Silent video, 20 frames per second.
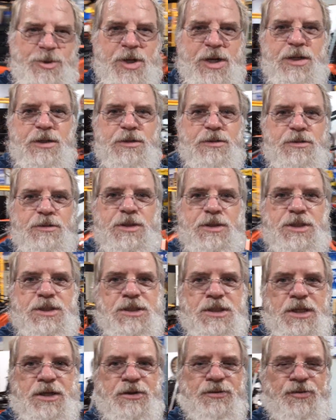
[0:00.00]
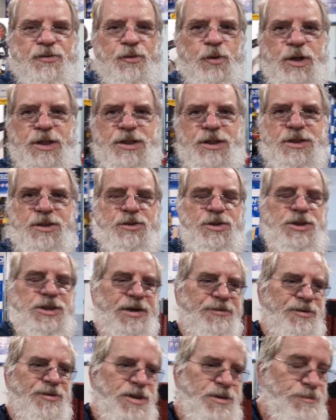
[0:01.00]
truck that's a 42
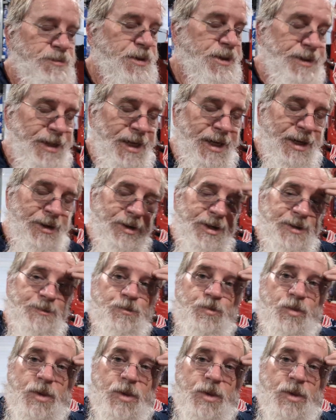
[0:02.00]
Chevy. But anyway,